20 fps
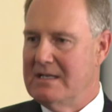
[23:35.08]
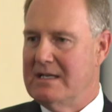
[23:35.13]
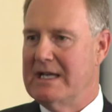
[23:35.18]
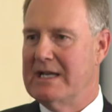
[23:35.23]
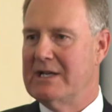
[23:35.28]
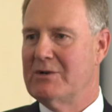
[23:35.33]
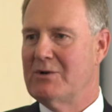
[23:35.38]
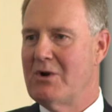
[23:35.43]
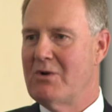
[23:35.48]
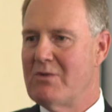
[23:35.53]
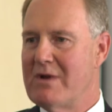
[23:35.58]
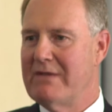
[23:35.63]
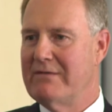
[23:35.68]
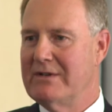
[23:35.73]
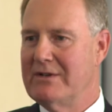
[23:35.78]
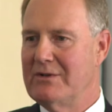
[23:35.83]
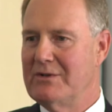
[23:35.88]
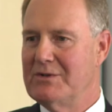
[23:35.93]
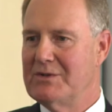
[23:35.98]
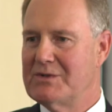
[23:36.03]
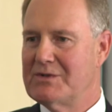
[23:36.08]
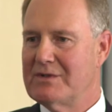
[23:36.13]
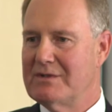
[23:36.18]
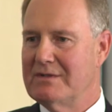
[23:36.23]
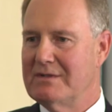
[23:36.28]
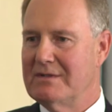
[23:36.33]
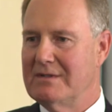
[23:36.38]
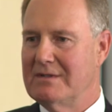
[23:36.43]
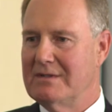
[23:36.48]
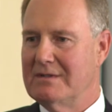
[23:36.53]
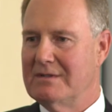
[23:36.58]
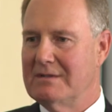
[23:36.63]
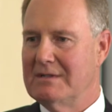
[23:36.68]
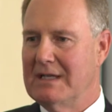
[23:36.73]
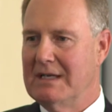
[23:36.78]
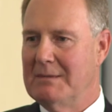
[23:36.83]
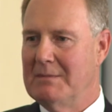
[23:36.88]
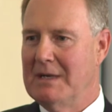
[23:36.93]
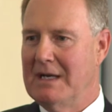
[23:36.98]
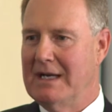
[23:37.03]
and grow revenues
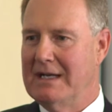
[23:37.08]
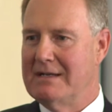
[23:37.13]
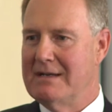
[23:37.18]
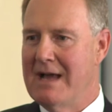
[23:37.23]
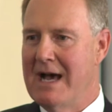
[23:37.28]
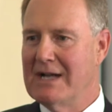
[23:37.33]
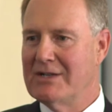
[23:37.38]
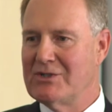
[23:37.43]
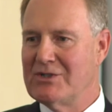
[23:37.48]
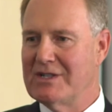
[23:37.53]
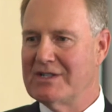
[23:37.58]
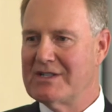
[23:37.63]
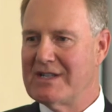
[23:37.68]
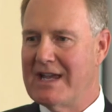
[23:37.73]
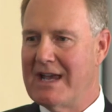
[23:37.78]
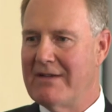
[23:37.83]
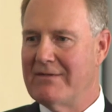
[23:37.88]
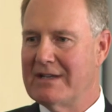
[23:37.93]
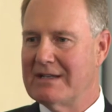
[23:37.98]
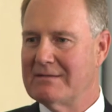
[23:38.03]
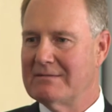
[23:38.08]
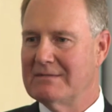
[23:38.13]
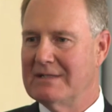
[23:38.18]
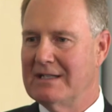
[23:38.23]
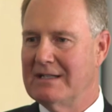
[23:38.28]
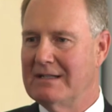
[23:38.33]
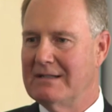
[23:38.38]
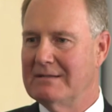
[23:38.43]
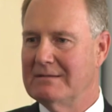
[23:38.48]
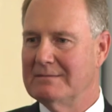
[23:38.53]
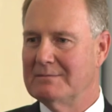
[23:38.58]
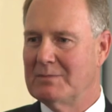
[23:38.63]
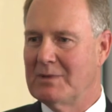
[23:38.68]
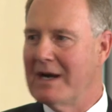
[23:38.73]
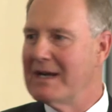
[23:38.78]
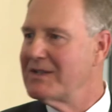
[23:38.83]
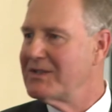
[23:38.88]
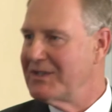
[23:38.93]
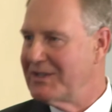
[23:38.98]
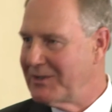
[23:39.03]
uh, by not just having uh,
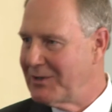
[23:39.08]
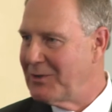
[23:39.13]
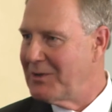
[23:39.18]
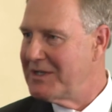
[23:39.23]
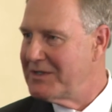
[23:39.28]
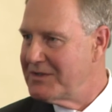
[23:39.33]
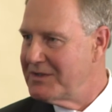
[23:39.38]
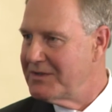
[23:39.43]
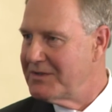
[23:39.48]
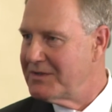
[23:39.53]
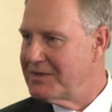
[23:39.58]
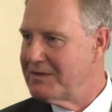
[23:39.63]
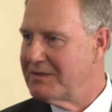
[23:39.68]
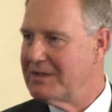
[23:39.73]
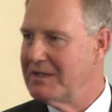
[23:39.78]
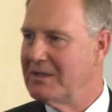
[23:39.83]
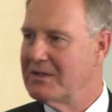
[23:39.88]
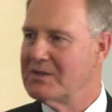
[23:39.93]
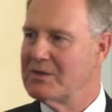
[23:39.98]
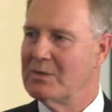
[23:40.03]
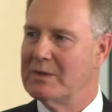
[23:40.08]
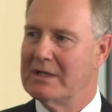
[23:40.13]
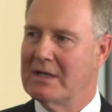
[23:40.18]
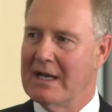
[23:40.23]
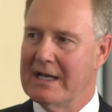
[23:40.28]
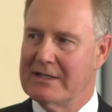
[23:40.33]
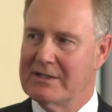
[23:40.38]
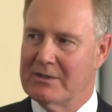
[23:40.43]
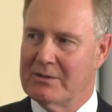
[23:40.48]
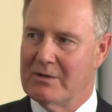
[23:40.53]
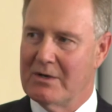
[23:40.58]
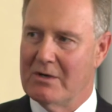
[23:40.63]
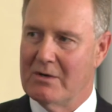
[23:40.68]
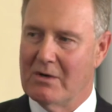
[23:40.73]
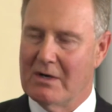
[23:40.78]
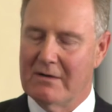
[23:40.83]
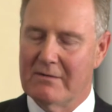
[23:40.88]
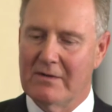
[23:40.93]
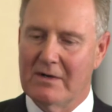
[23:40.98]
price increases. You know, so we'd like to grow our